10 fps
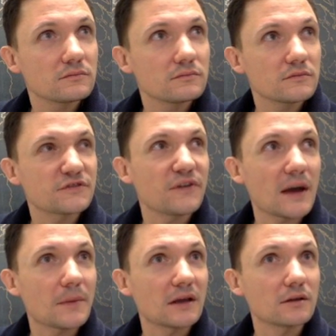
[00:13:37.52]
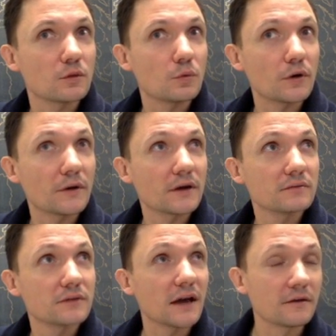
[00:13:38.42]
it's fat man, little boy, right?
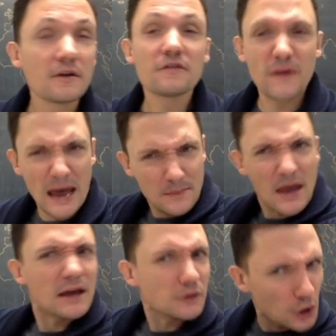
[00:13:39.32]
Yeah, fat man,